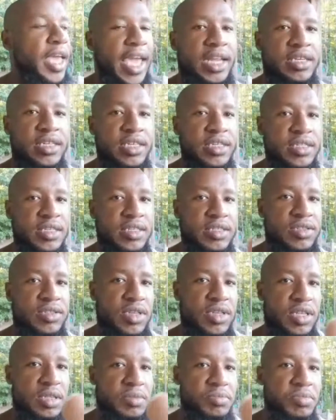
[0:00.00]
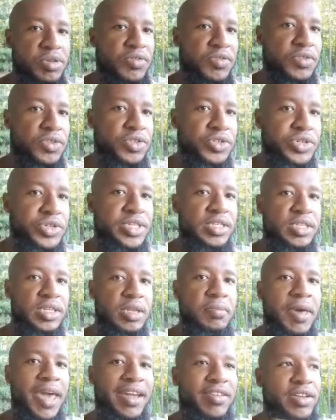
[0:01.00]
And just as you see the beautiful trees in
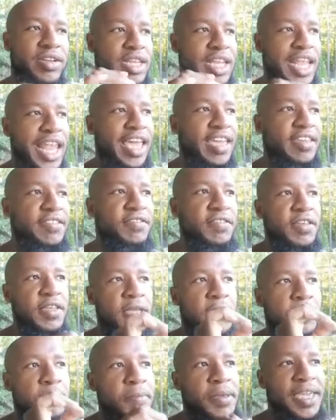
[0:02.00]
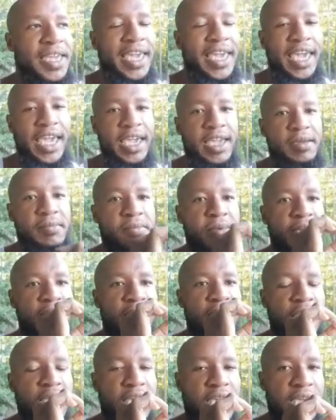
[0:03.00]
the background, life became
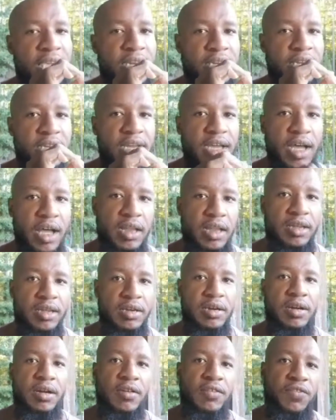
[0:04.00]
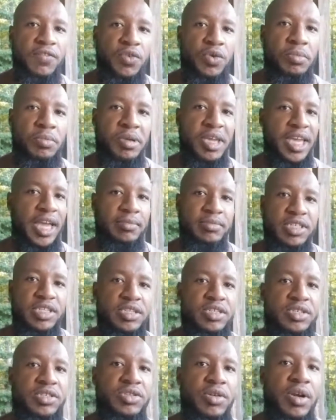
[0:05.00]
in color for me. I'm
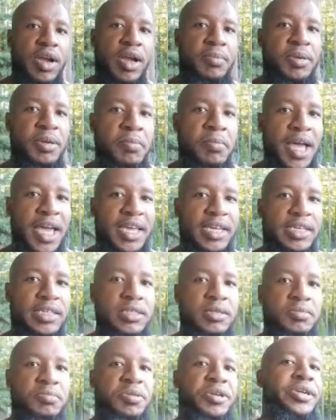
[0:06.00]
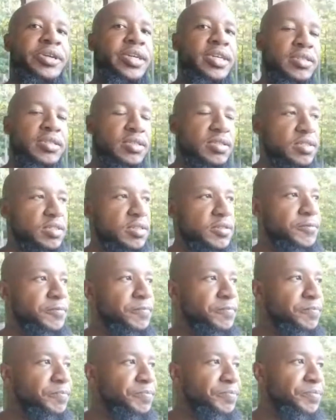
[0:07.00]
just describing my experience.
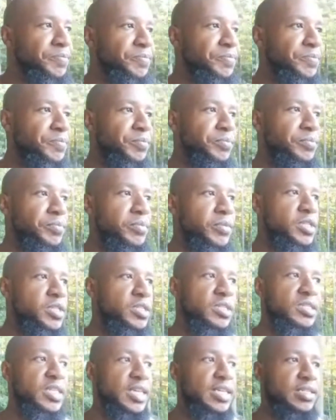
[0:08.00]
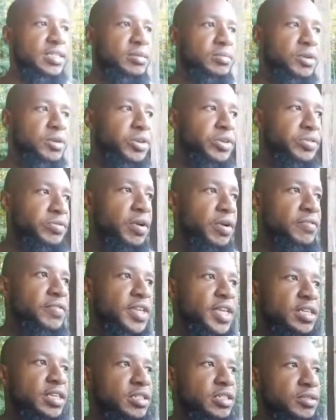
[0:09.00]
The testimony,
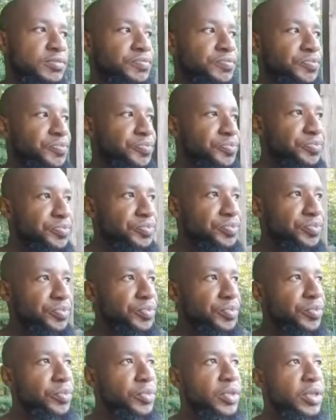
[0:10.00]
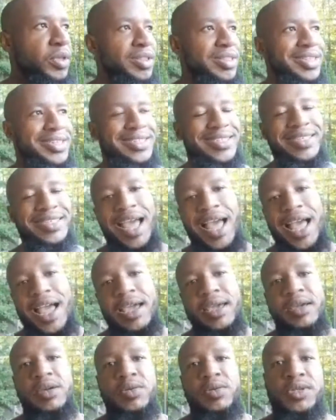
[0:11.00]
revelation. The
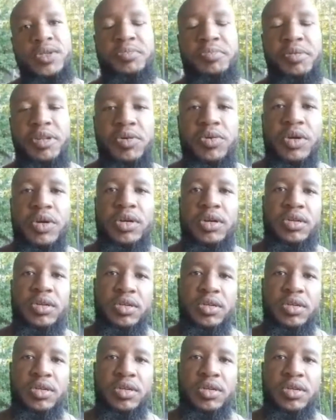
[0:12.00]
sky was bluer.